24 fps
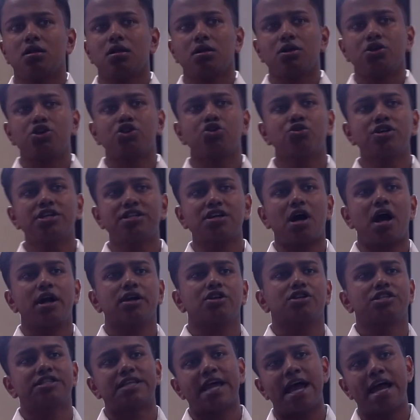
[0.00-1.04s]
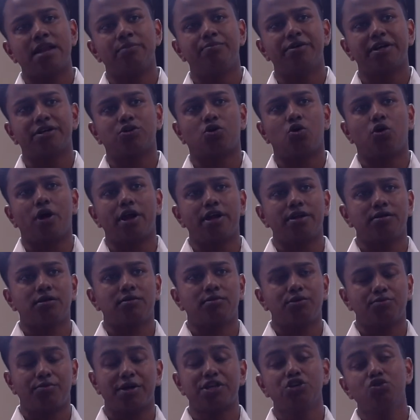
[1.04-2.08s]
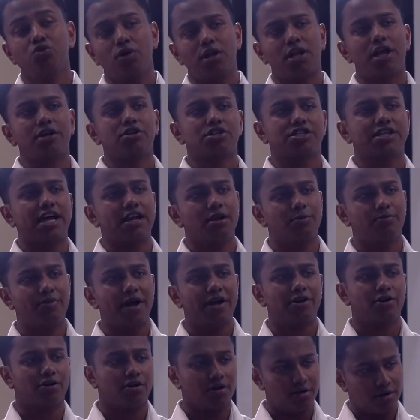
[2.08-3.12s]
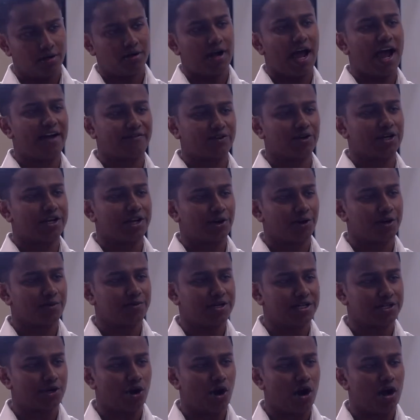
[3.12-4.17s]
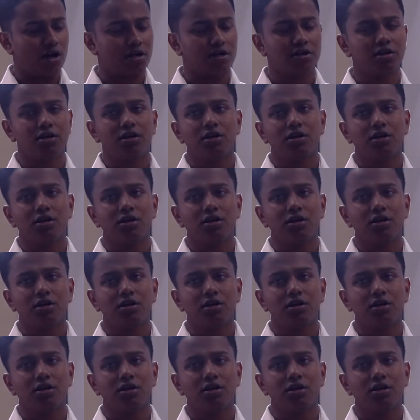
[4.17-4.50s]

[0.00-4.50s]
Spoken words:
You don't need to understand Bitcoin, but you will understand it better after hearing me talk.